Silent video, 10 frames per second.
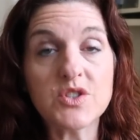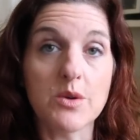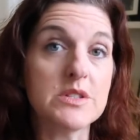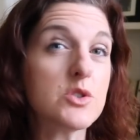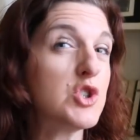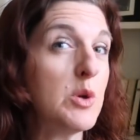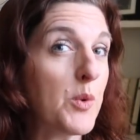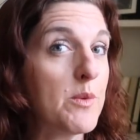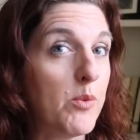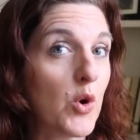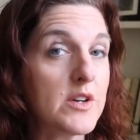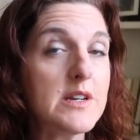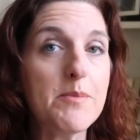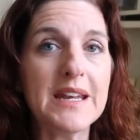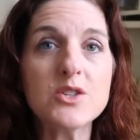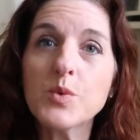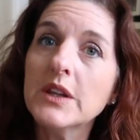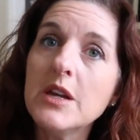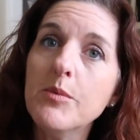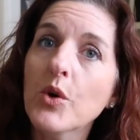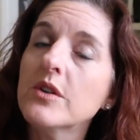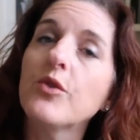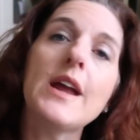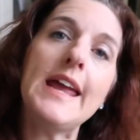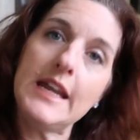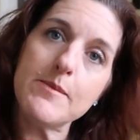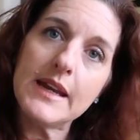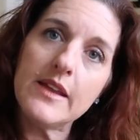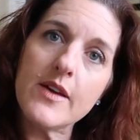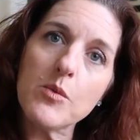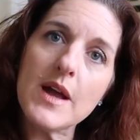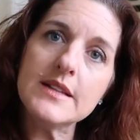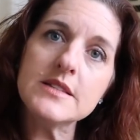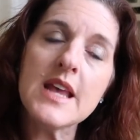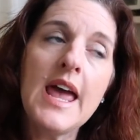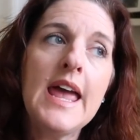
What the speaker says: So it's super important, but it's really important for anybody that runs.